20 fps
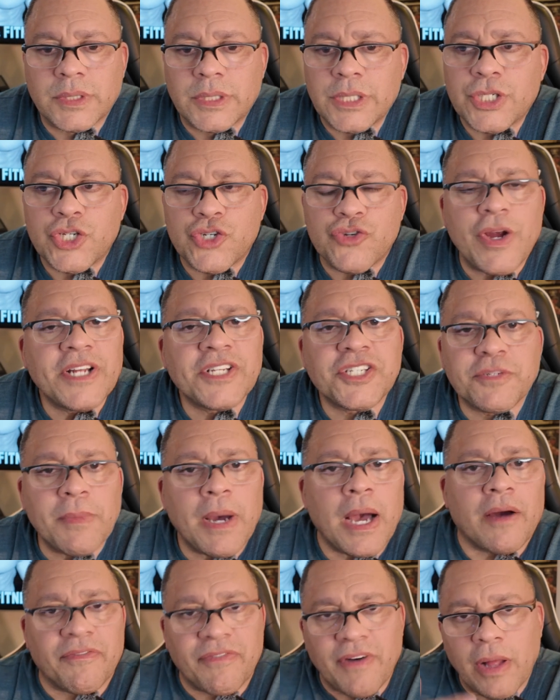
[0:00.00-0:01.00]
Just train
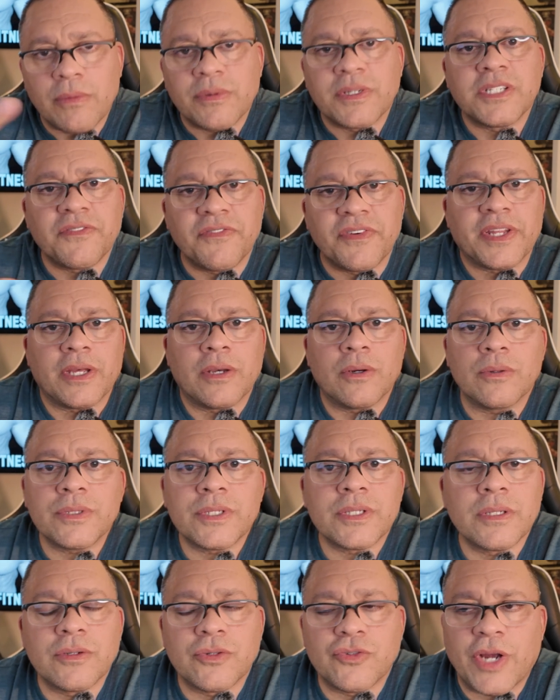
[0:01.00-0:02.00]
smart. Follow these
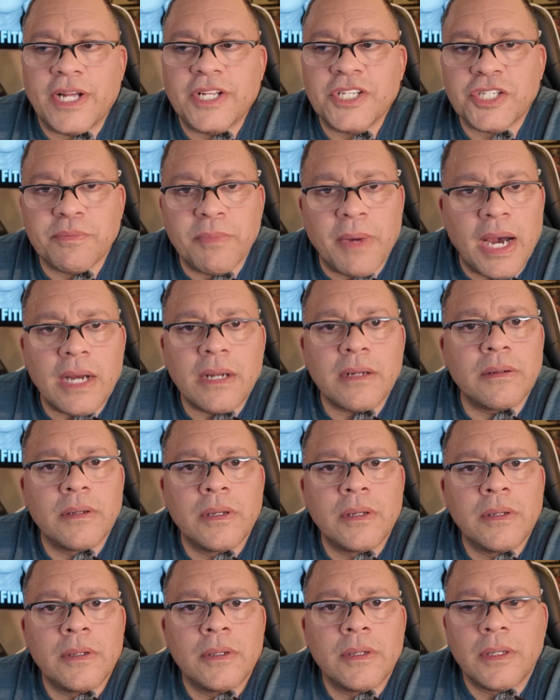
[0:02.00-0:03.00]
videos. Train smart,
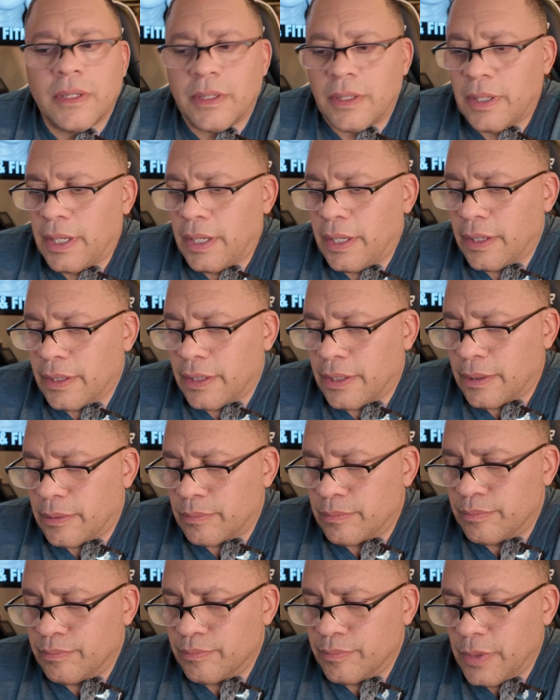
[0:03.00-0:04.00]
and
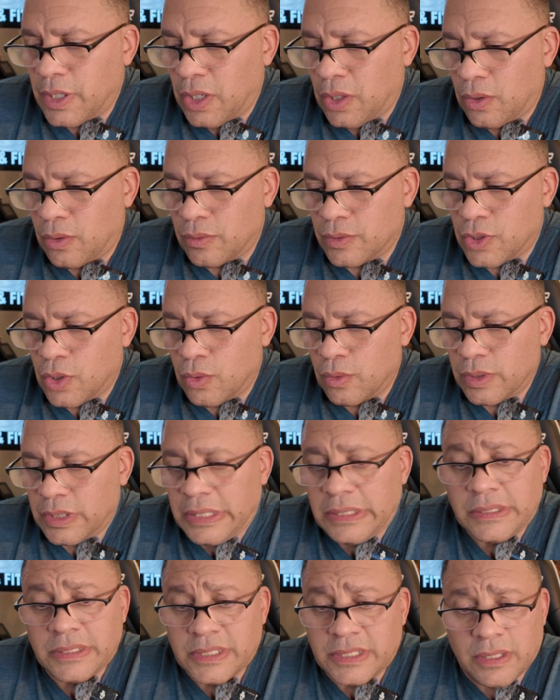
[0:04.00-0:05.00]
don't
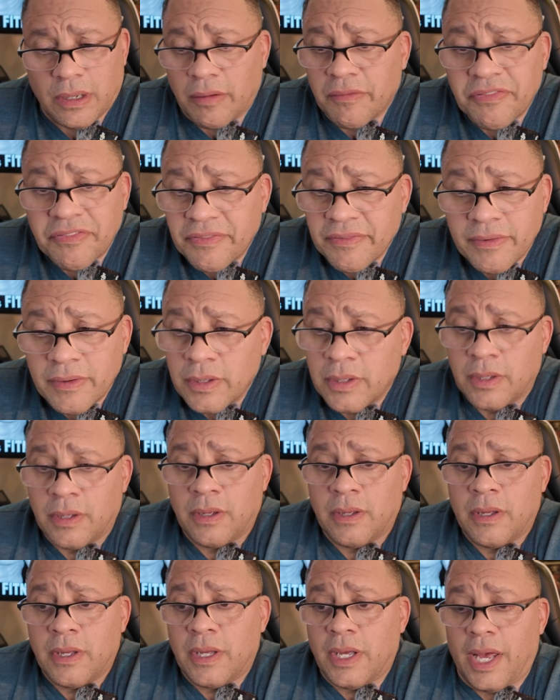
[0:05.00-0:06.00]
kill yourself,
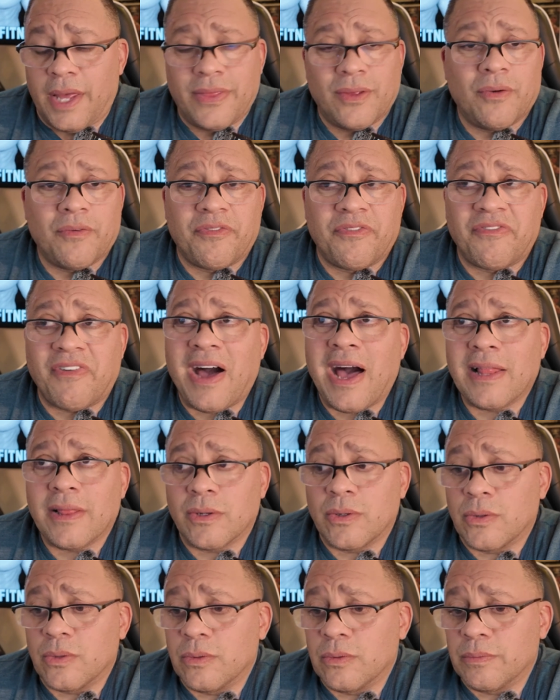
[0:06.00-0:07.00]
and don't
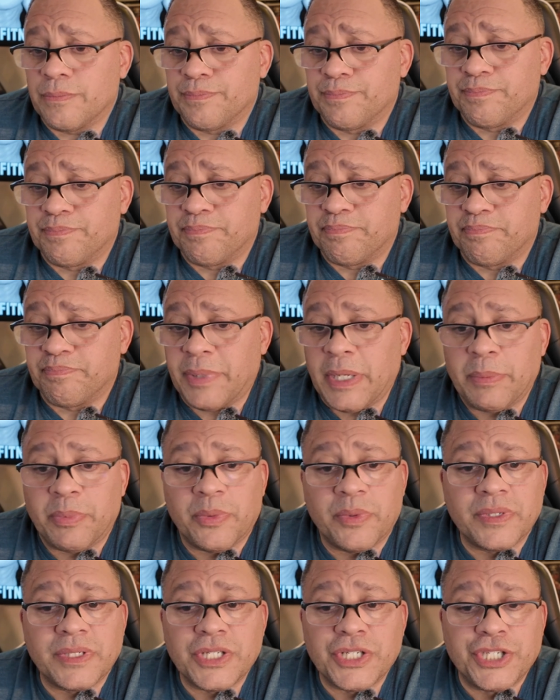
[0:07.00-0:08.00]
follow
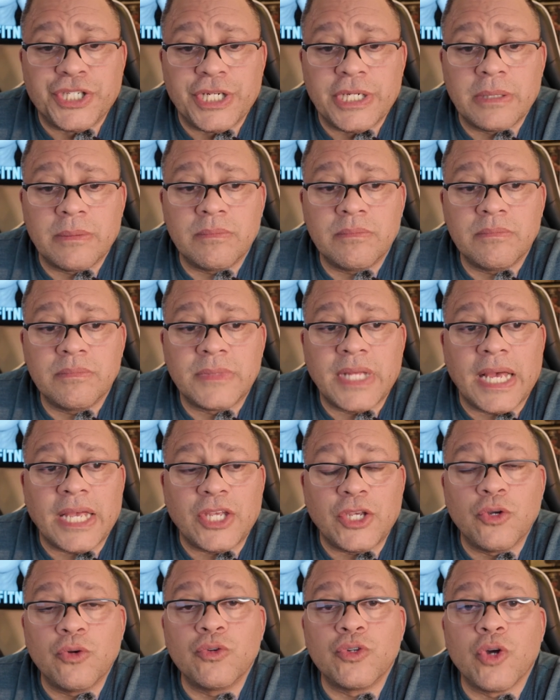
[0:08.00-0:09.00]
people in the gym that
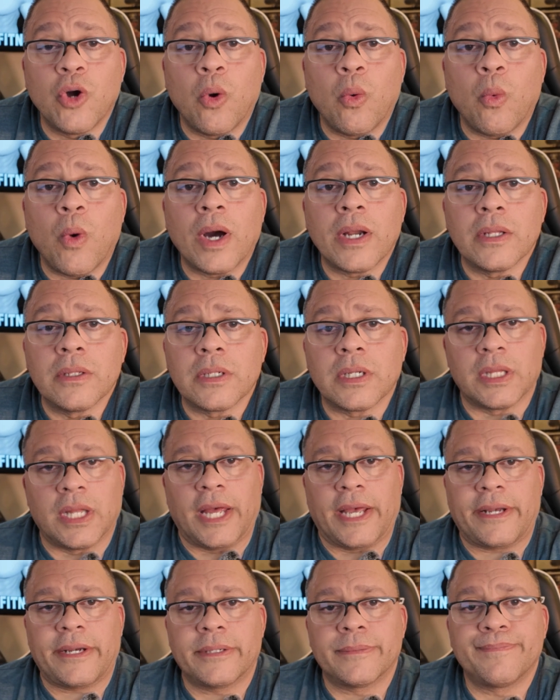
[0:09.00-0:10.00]
you don't want to look
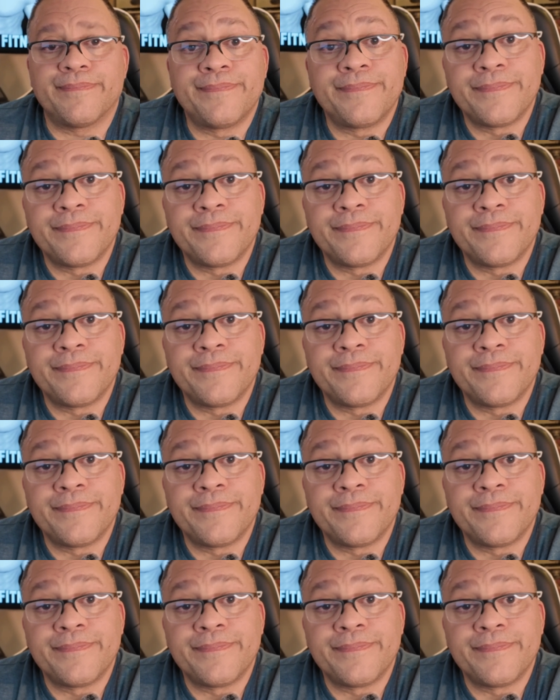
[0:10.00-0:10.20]
like.